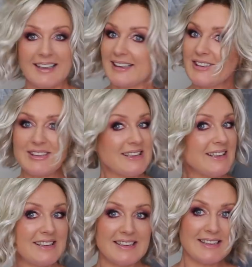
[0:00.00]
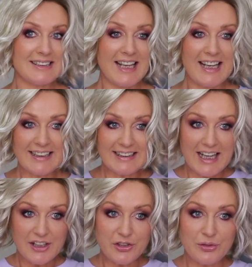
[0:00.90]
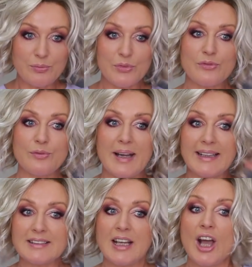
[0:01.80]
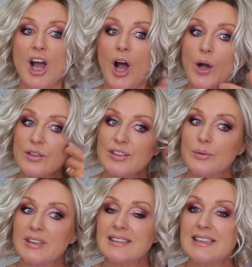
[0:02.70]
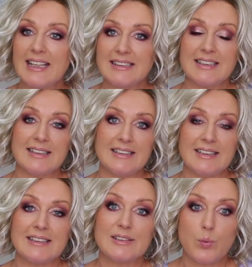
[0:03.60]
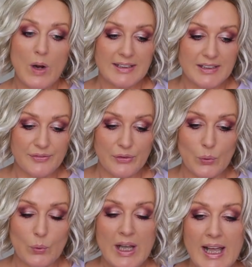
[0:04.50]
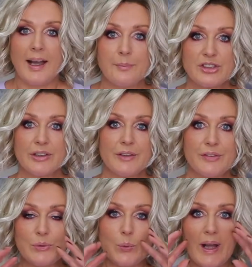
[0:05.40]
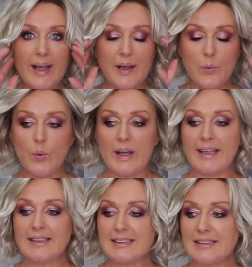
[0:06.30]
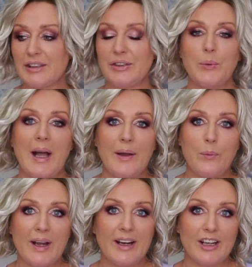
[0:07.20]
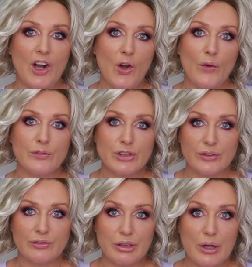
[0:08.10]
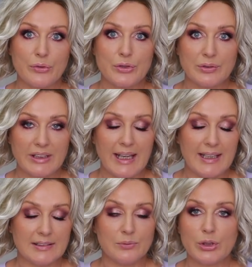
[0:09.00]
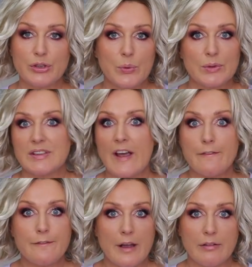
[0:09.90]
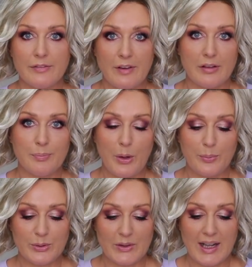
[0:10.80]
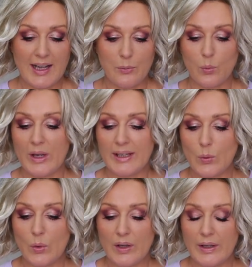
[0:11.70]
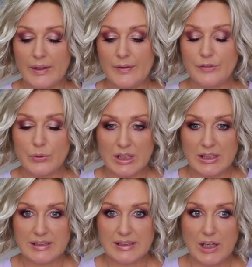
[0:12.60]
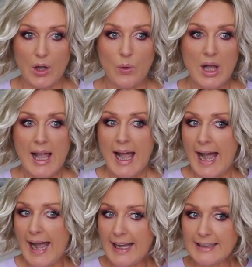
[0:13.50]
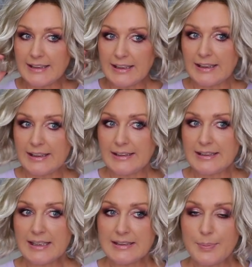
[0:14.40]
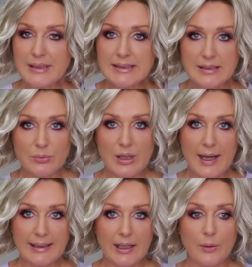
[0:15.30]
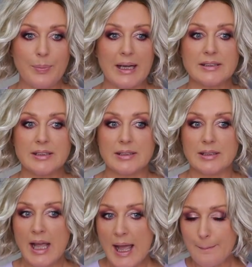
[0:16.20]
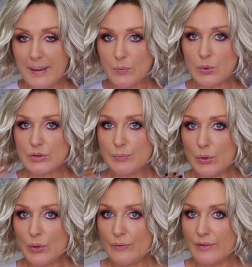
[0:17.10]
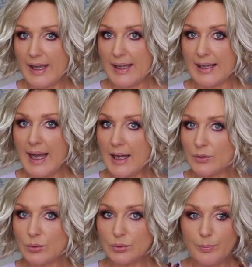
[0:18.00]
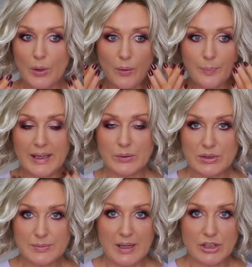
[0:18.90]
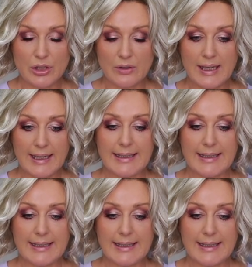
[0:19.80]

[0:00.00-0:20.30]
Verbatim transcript: Can you see this natural movement? Also, the density is wonderful. I'm sure if you wear wigs, you are aware of Jon Renau Julien, which was a very, very popular wig a few years ago. And it has a bit similar curl pattern, but it was more of an angled bob and was much longer